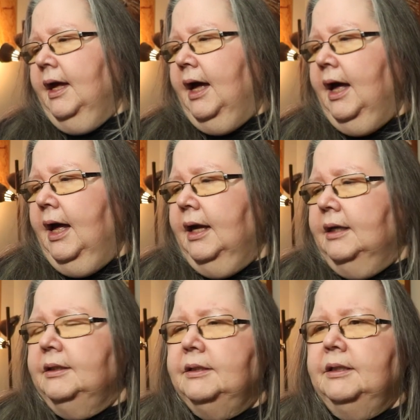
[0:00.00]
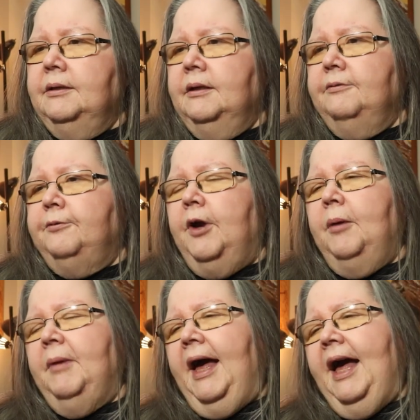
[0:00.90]

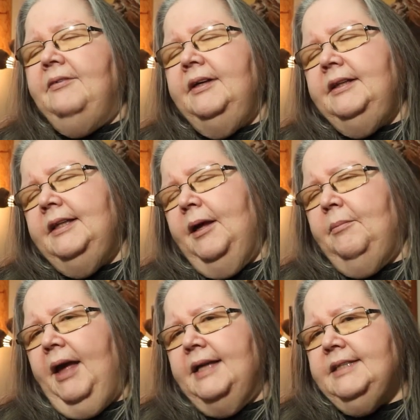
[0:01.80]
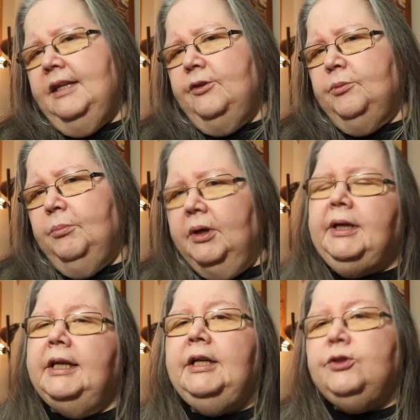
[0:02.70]
from having them as another
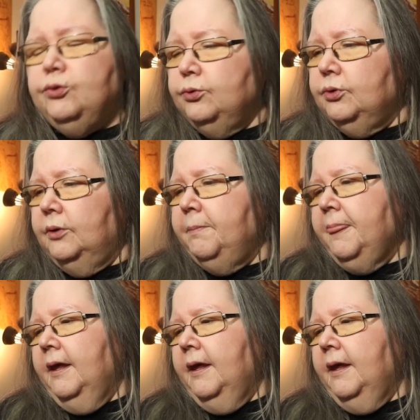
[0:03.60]
marketing tool